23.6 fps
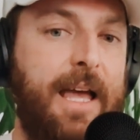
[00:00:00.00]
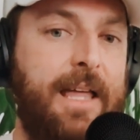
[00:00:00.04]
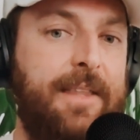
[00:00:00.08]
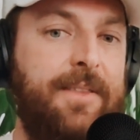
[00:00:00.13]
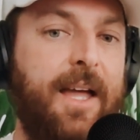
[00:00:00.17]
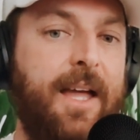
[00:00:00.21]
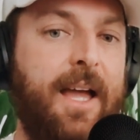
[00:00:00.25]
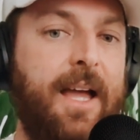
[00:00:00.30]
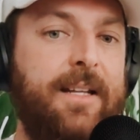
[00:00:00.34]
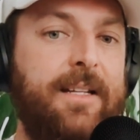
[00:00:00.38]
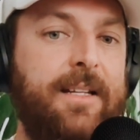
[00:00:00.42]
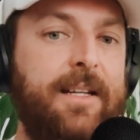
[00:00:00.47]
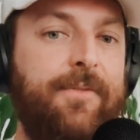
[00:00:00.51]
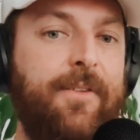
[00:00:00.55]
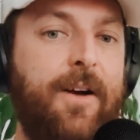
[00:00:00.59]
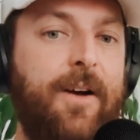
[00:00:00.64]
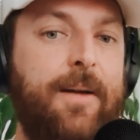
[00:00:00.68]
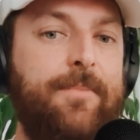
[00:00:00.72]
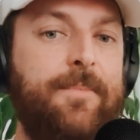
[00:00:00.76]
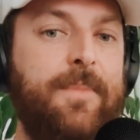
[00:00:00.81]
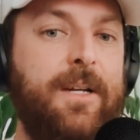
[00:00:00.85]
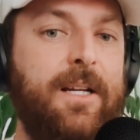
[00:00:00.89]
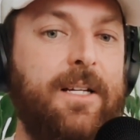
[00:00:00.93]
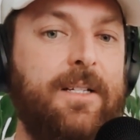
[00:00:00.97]
And then if
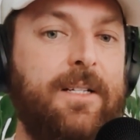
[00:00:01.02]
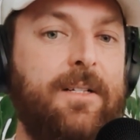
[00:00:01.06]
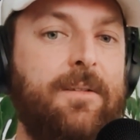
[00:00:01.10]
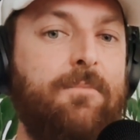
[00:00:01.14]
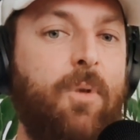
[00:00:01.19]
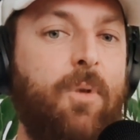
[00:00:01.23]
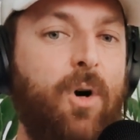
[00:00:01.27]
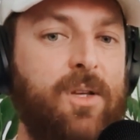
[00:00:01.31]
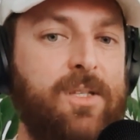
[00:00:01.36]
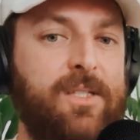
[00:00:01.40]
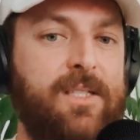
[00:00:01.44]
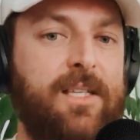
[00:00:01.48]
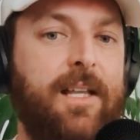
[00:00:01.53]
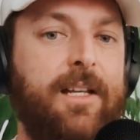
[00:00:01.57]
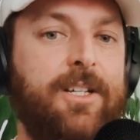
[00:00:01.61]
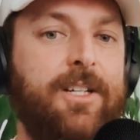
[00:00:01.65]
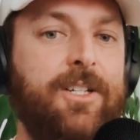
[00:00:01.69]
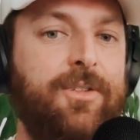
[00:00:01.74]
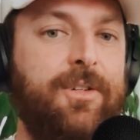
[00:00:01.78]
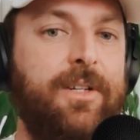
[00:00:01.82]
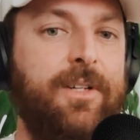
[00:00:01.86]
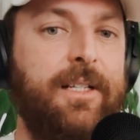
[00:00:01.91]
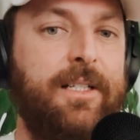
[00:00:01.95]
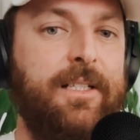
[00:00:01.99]
I'm more
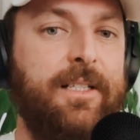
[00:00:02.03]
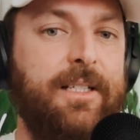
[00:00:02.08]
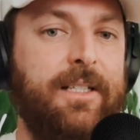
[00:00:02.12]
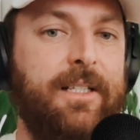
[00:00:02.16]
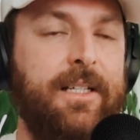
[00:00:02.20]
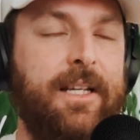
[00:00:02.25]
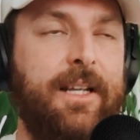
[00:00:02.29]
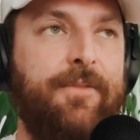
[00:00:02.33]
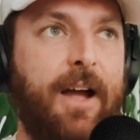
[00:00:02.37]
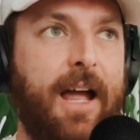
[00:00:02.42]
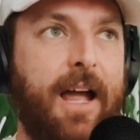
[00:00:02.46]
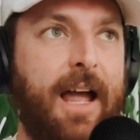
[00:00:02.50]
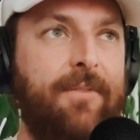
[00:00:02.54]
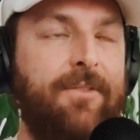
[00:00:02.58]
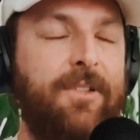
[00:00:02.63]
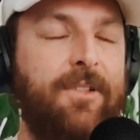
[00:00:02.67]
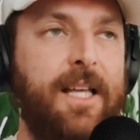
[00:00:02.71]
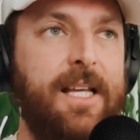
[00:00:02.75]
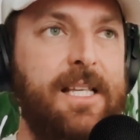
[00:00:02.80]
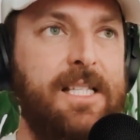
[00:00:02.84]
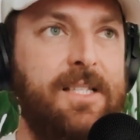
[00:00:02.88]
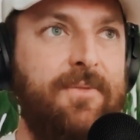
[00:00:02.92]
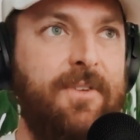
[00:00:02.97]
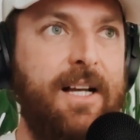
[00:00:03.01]
sedentary, if I have
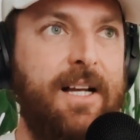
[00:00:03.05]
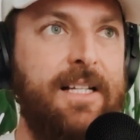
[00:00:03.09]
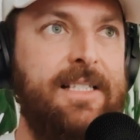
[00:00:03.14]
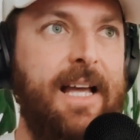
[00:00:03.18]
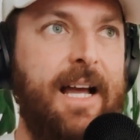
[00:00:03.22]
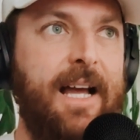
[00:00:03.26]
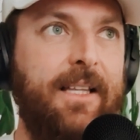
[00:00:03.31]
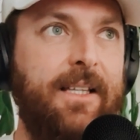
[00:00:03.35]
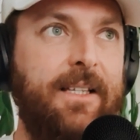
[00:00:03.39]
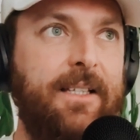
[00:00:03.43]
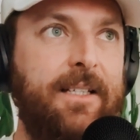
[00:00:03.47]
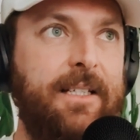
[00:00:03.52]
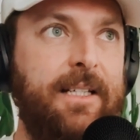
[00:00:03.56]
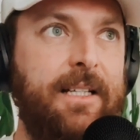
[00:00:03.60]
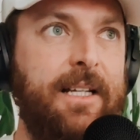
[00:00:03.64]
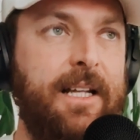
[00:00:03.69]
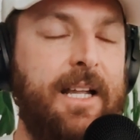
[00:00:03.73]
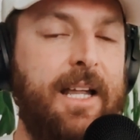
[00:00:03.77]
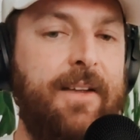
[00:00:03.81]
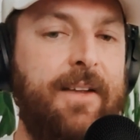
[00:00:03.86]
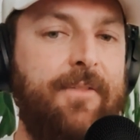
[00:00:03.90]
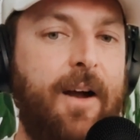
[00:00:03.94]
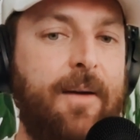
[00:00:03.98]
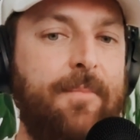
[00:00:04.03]
less
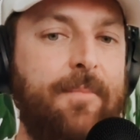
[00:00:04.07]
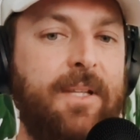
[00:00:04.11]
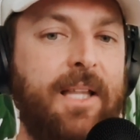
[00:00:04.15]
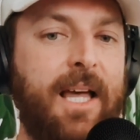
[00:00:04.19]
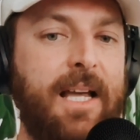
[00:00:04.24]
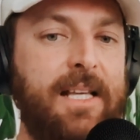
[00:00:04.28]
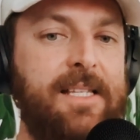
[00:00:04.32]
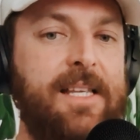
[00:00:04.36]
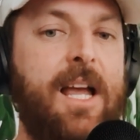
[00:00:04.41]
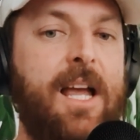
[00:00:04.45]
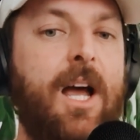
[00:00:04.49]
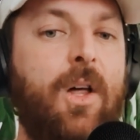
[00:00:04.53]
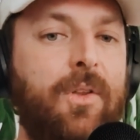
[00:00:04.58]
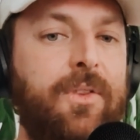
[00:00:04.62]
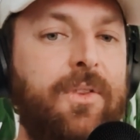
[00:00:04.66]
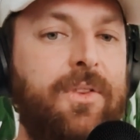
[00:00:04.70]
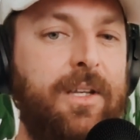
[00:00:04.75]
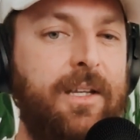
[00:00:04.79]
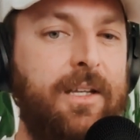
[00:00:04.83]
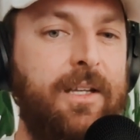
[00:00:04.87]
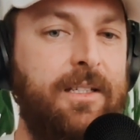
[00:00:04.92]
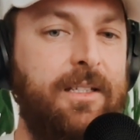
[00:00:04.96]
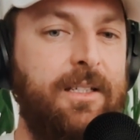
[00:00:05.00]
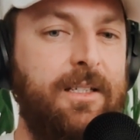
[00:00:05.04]
vitality, if I'm less
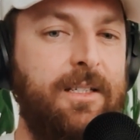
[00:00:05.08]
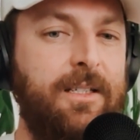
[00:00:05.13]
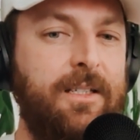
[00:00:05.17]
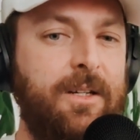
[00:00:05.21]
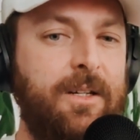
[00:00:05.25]
healthy,